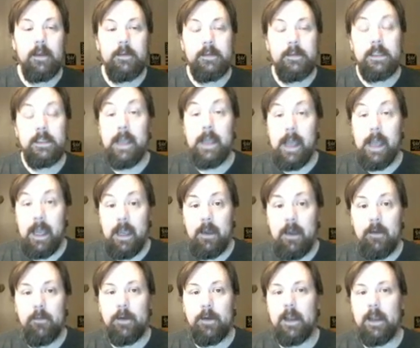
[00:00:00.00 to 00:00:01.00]

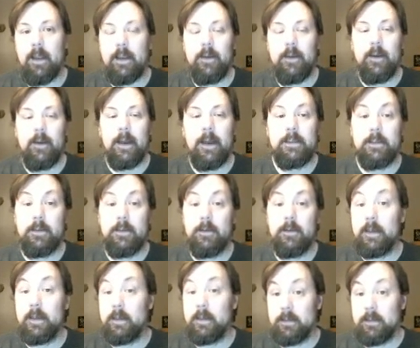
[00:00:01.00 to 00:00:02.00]
Today, what I'd like you guys to do
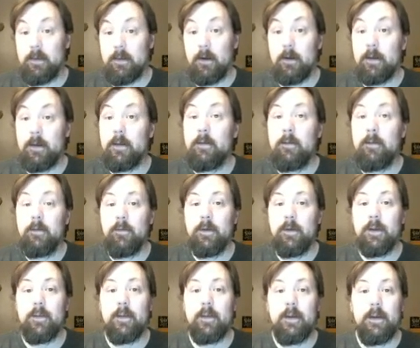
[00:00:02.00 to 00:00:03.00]
to get started
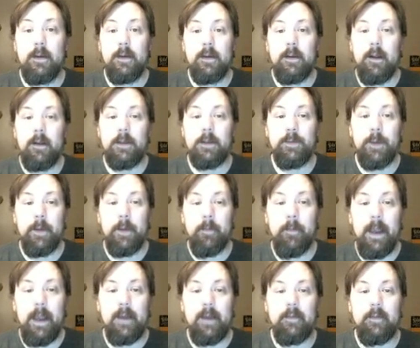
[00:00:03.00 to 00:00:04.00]
with college prep
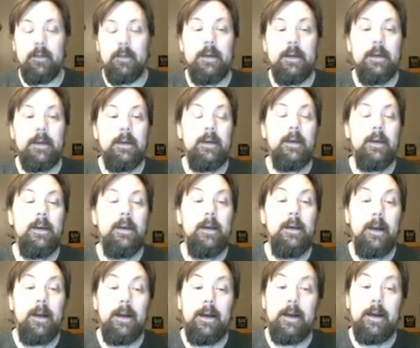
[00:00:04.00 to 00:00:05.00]
math,
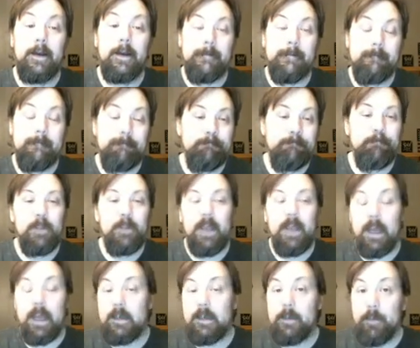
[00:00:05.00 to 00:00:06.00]
kind
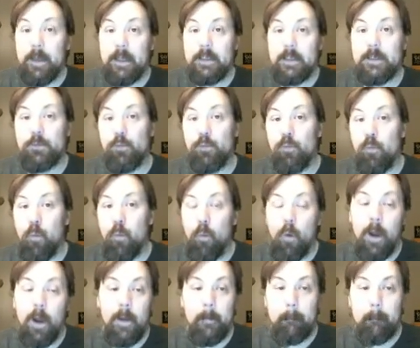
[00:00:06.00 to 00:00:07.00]
of depends
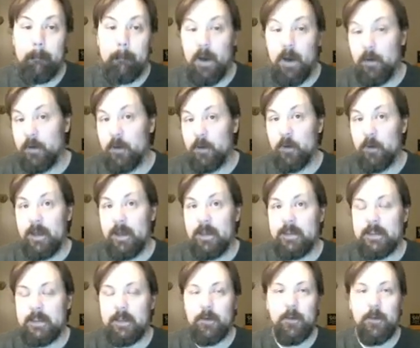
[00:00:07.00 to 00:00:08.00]
what boat you're
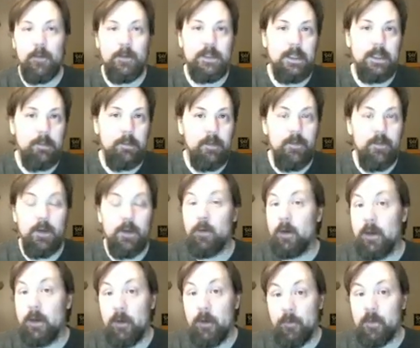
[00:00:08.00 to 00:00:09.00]
in. So some of you
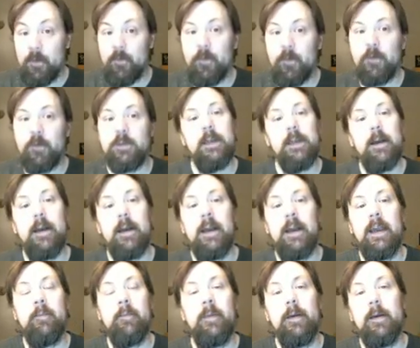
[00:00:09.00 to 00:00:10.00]
are here for the first
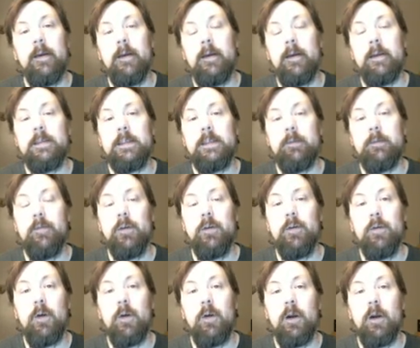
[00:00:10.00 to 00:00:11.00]
time. Some of
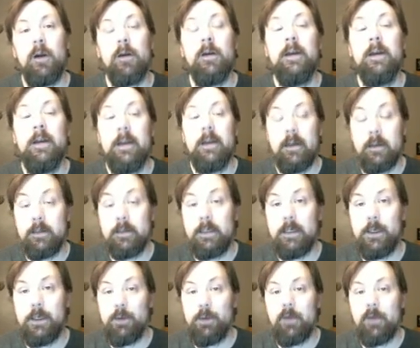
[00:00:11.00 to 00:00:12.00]
you are
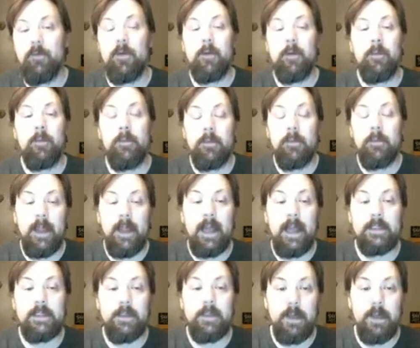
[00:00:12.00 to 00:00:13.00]
continuing from
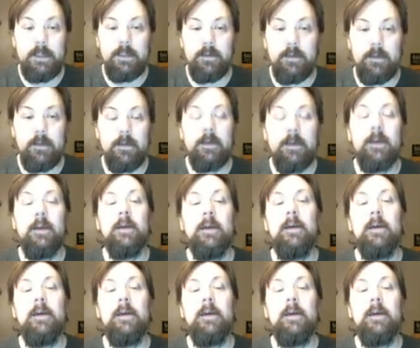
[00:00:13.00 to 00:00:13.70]
last semester.